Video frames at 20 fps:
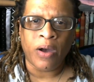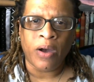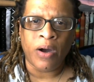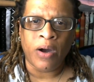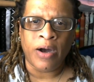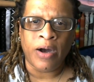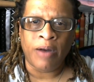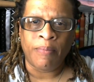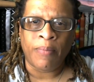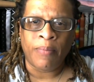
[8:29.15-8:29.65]

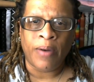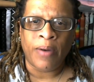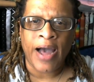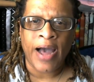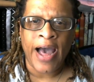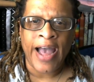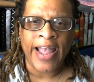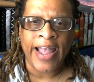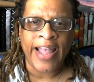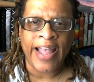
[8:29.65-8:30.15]

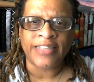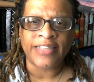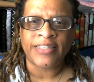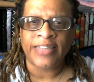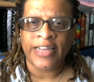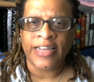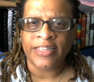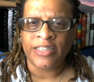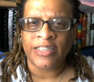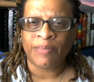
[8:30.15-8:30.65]
I had
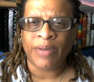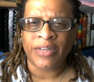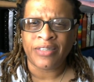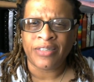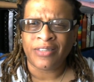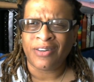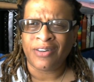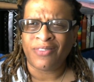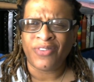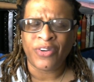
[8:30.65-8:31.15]
said to
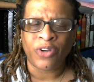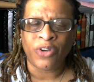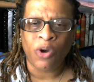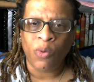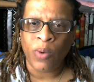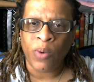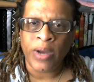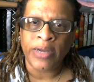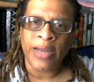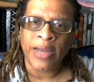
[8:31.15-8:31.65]
myself, you know
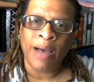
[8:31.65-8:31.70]
what?